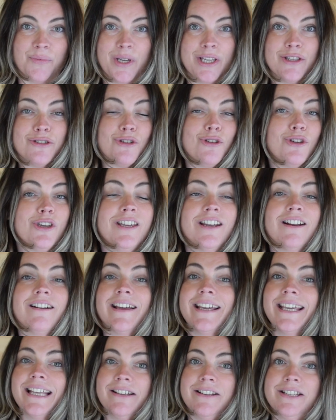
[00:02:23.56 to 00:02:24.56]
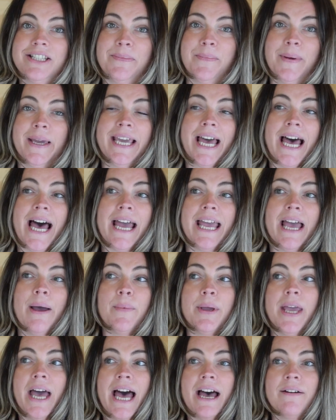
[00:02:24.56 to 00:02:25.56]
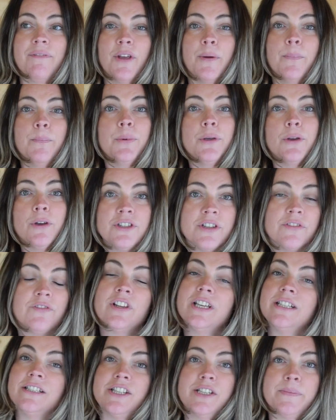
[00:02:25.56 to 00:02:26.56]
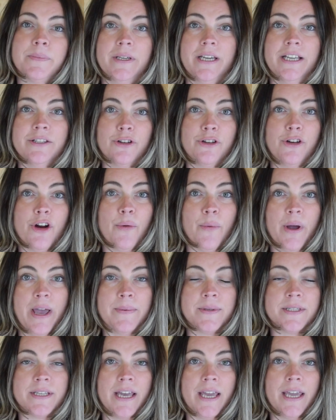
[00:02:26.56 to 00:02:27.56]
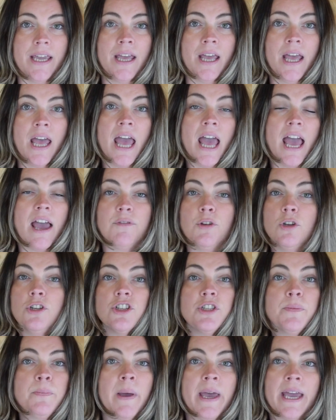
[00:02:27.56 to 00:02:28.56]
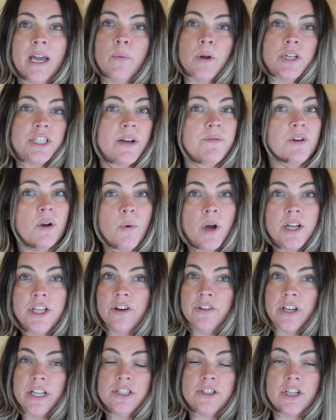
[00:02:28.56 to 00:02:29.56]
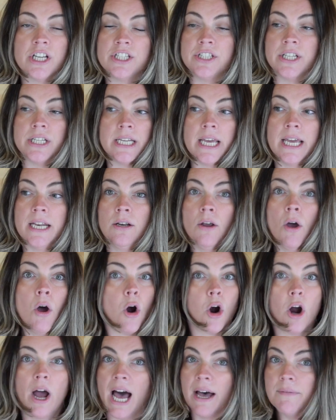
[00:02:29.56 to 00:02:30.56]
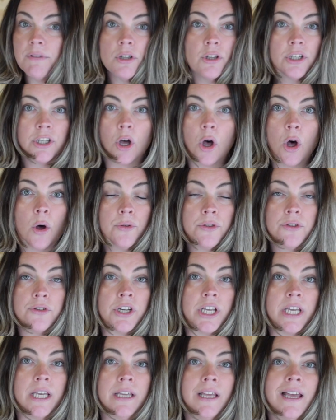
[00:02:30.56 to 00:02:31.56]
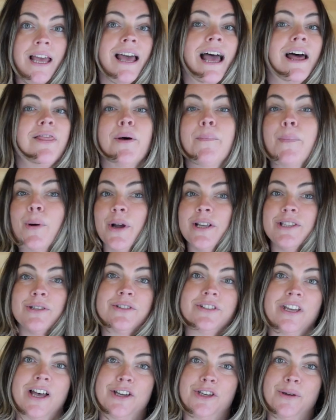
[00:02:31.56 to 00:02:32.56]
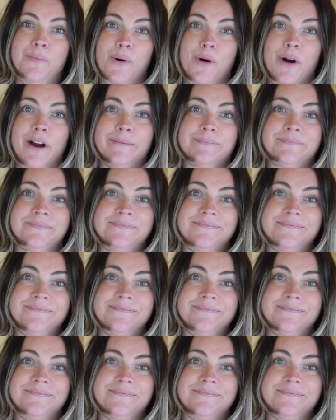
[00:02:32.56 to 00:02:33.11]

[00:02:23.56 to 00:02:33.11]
we do here at Gillies and Mackay and we have them beautifully displayed on our website. If you just pick whichever one you're interested in or have a look at all three and the boys will tell you more.